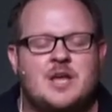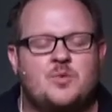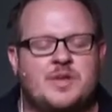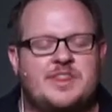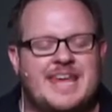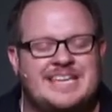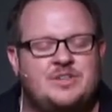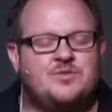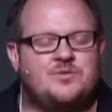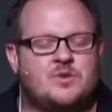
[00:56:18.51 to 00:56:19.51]
We thank
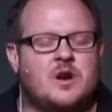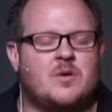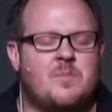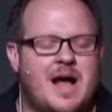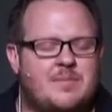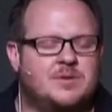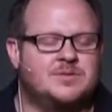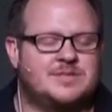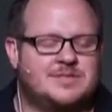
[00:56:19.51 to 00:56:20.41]
you for our Bibles.